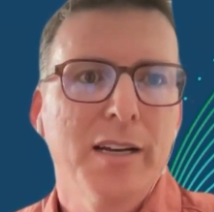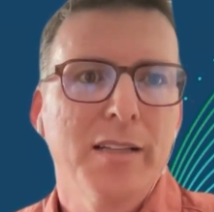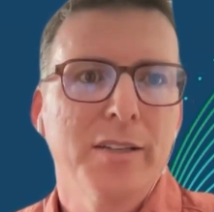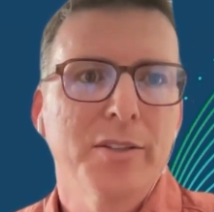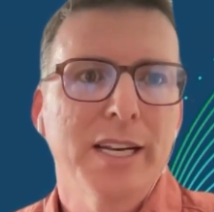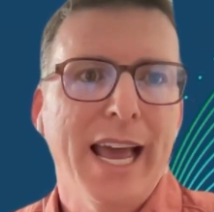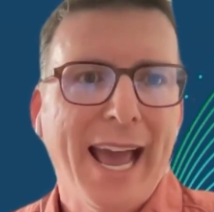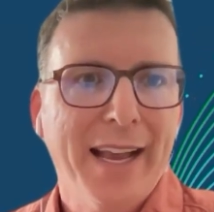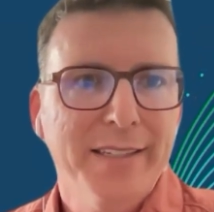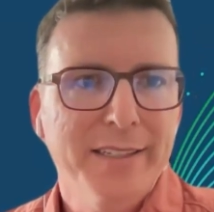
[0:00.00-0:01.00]
there's an
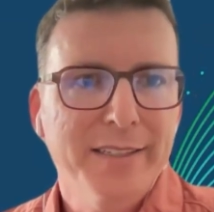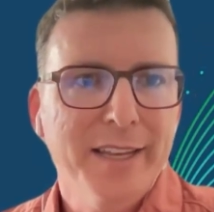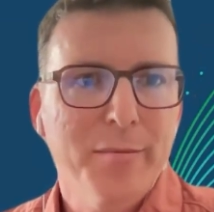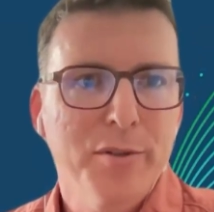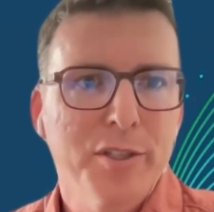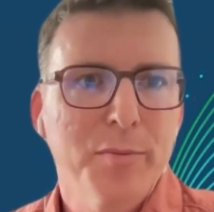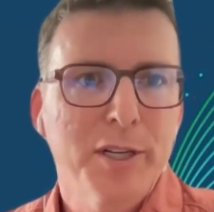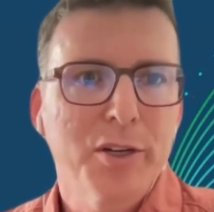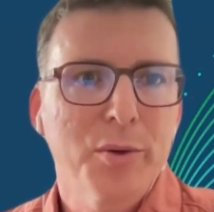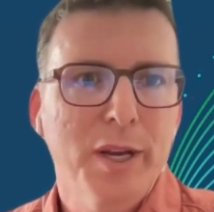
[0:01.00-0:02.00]
accidents table it's
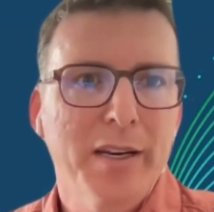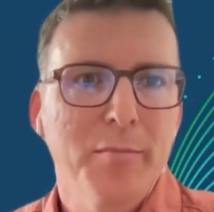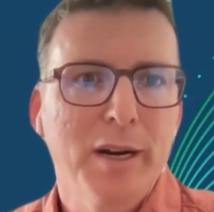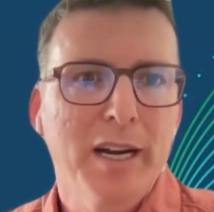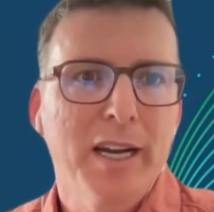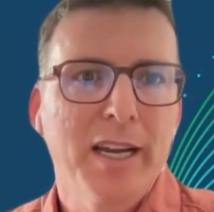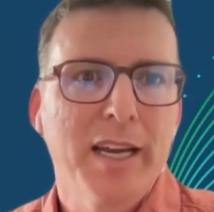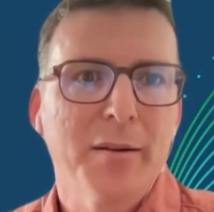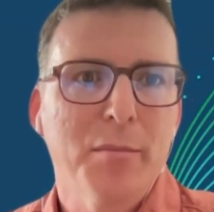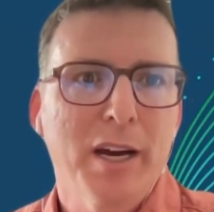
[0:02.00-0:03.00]
been created by
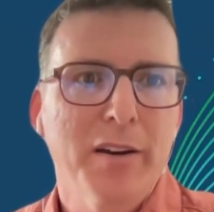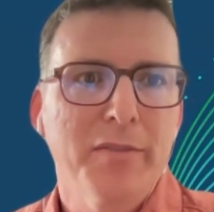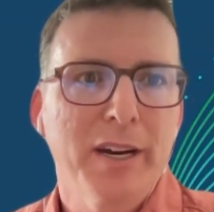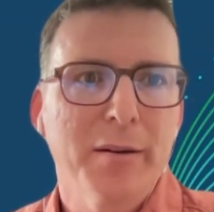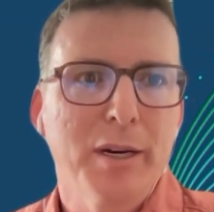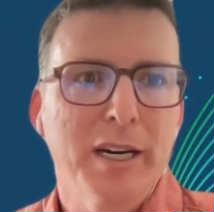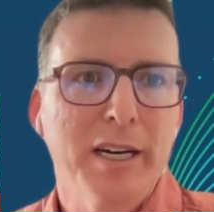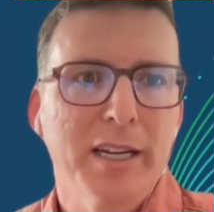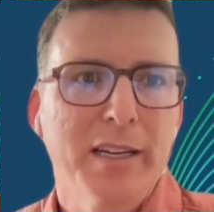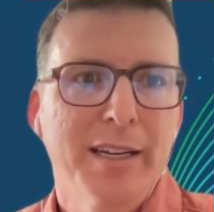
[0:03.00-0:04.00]
and a modified
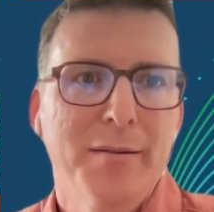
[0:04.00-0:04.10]
by.